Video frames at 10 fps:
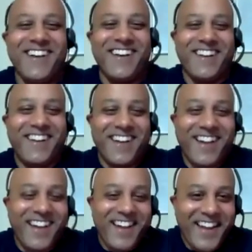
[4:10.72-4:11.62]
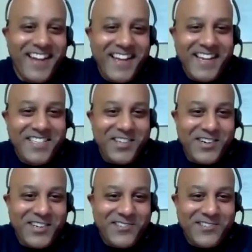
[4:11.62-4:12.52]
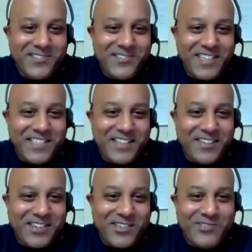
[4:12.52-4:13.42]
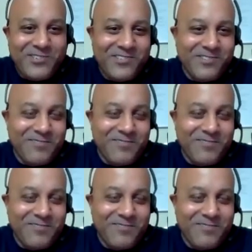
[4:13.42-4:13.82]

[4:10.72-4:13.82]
It is oil. It's an oil.